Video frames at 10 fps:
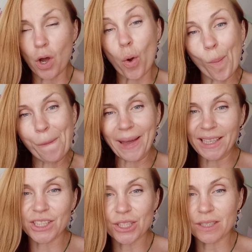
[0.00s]

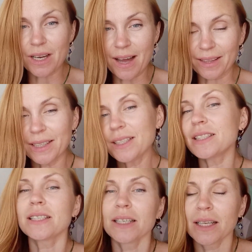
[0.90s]
homemade
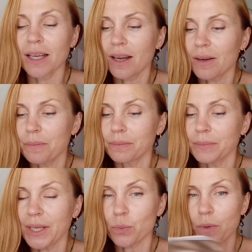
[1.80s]
highlights
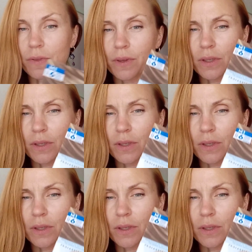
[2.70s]
made with